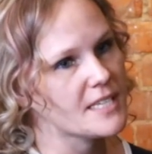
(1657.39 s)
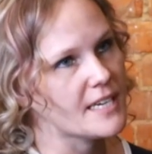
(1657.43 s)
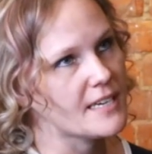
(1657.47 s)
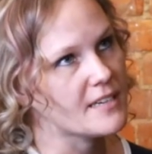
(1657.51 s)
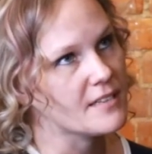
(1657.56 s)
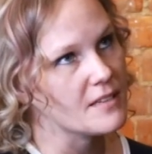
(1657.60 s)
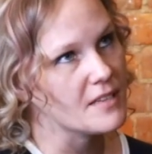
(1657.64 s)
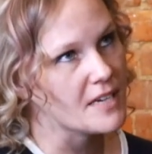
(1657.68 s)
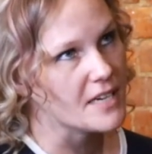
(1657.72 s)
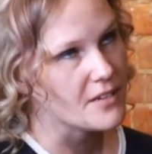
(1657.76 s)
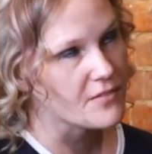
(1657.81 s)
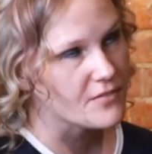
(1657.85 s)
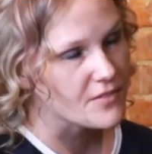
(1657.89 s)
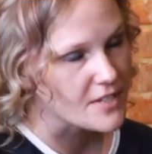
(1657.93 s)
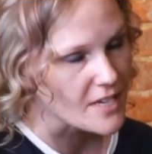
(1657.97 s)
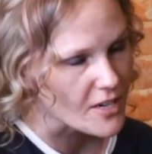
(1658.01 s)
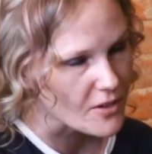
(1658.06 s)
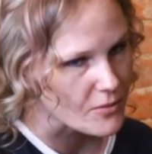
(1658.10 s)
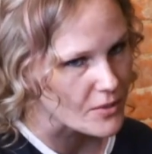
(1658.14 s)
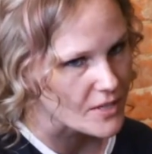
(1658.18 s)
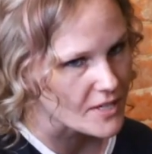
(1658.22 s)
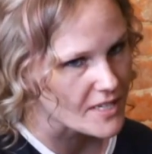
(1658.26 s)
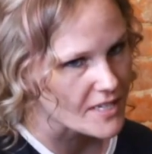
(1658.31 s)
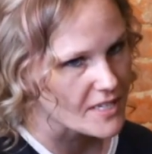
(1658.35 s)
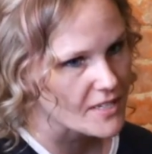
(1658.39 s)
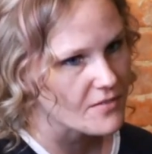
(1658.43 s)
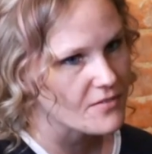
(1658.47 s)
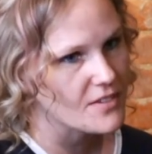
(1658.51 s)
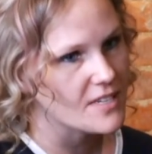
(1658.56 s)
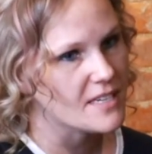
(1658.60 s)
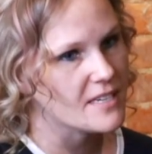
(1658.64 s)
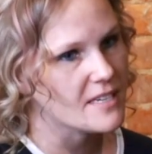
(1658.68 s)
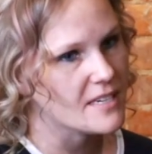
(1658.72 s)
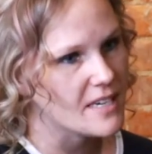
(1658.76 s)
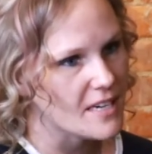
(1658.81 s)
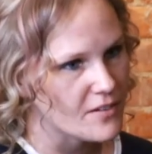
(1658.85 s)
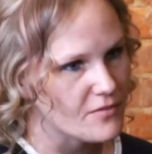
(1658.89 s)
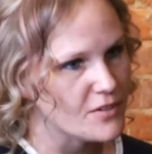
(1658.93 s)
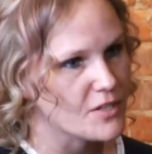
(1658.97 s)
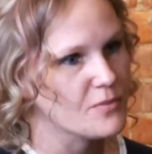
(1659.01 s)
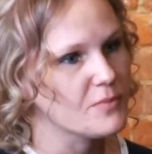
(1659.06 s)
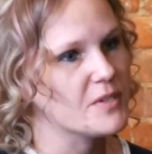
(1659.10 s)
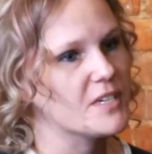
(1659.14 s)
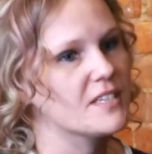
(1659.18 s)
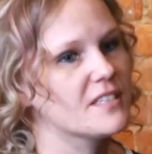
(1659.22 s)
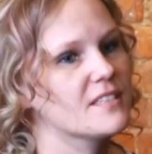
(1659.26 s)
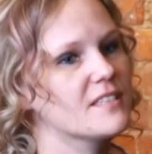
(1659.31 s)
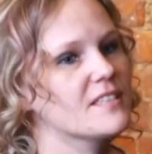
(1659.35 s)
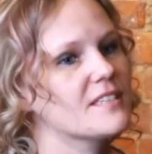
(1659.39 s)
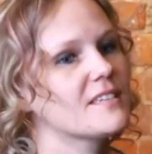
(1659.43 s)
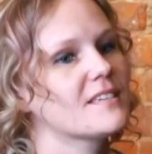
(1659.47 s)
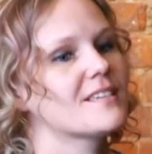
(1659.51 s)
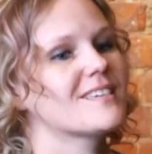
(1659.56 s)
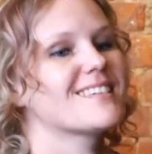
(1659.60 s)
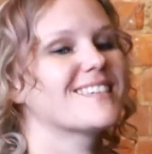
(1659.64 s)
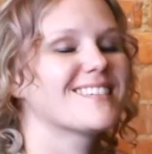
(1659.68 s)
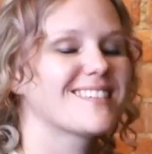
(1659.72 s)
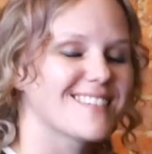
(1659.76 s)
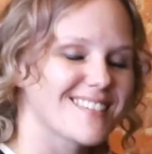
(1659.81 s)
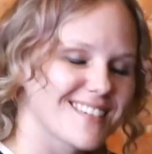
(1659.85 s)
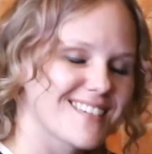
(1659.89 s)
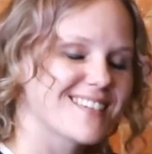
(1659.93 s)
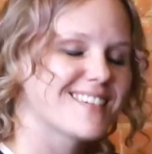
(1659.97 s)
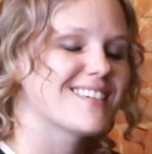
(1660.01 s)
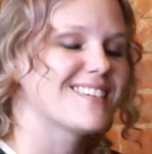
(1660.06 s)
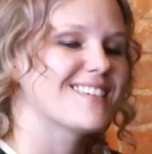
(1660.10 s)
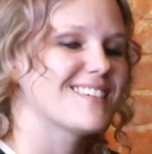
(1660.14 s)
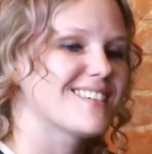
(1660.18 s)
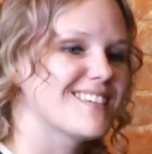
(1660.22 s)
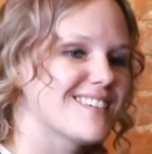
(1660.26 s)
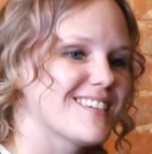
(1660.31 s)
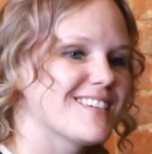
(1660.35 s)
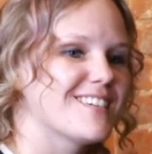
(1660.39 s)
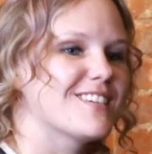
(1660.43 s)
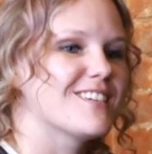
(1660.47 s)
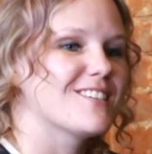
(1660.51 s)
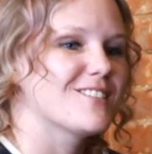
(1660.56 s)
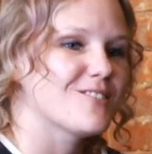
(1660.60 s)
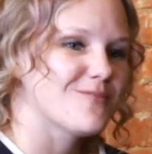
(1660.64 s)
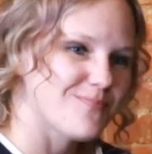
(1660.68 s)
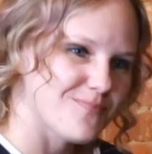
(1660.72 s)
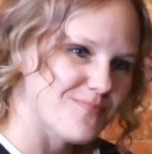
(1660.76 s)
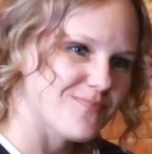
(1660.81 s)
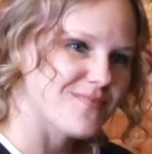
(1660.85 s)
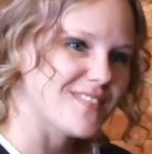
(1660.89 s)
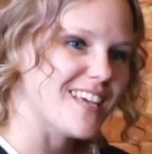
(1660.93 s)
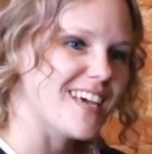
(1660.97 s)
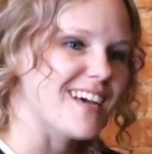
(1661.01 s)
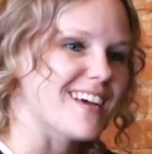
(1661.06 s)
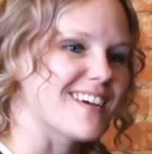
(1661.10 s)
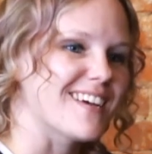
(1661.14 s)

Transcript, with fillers: and a live networking event every month. That's cool. Yeah.